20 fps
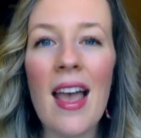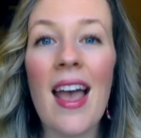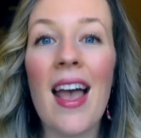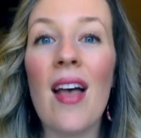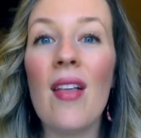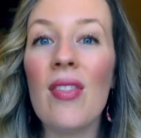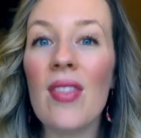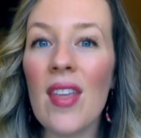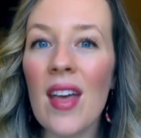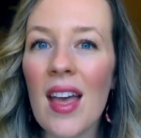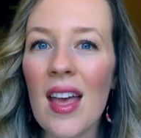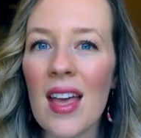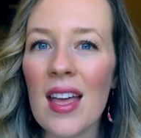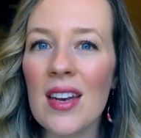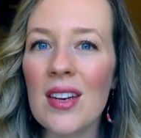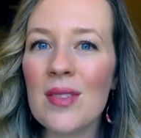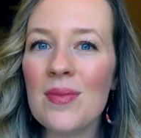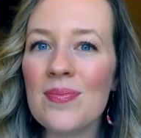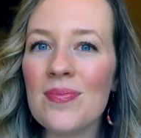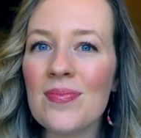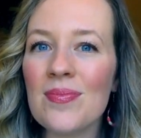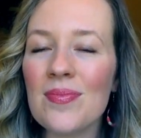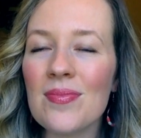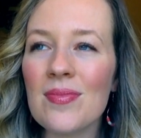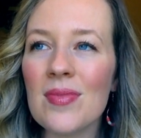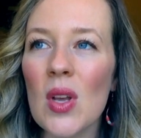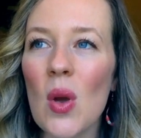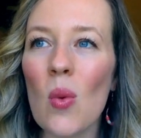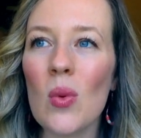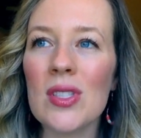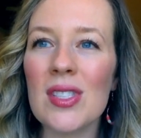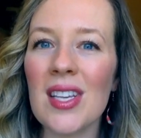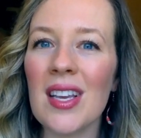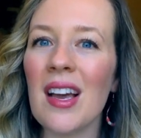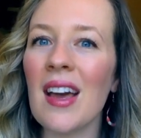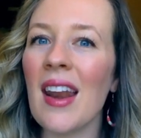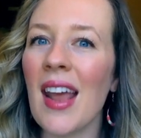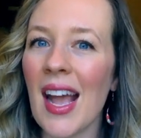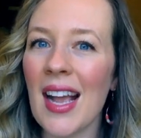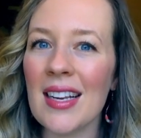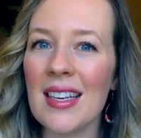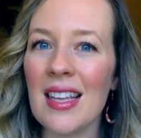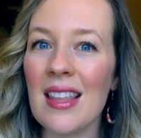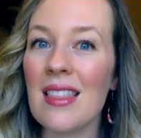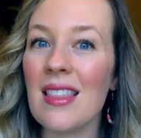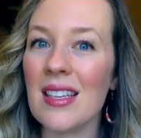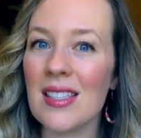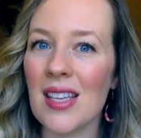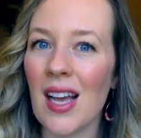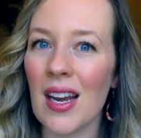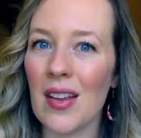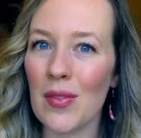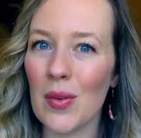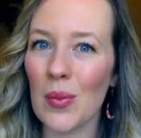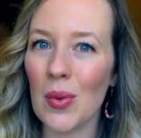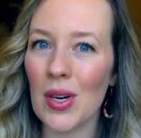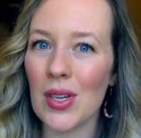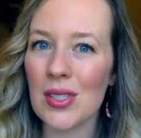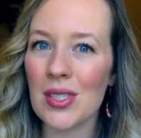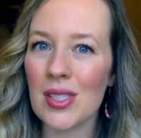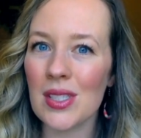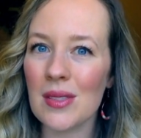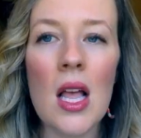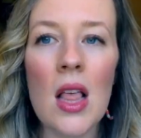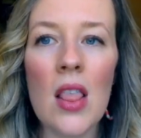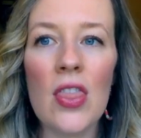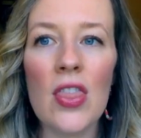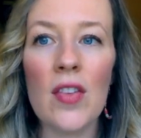And then once I got acne, things got even worse.